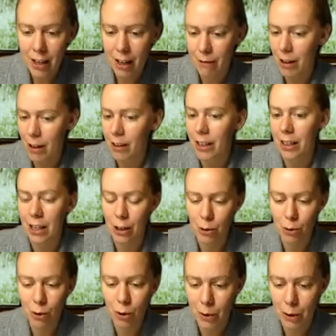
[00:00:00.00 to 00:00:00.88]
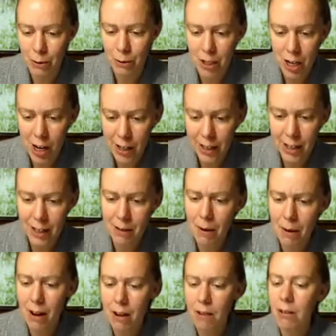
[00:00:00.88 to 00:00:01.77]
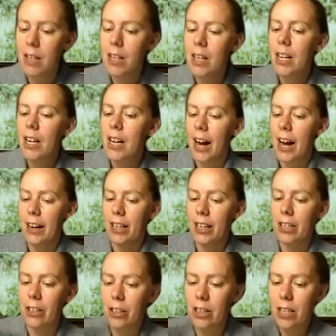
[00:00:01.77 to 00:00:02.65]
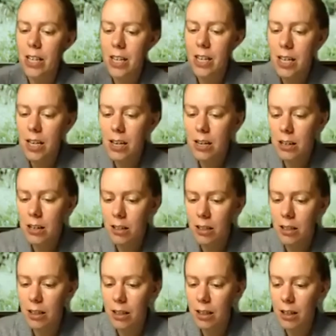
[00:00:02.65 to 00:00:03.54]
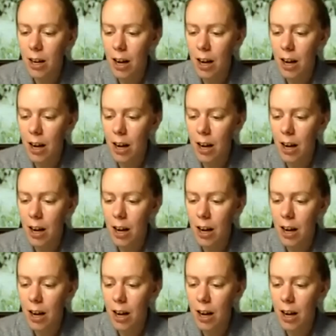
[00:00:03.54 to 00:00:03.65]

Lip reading: I felt like I knew what we were talking about. And I could hear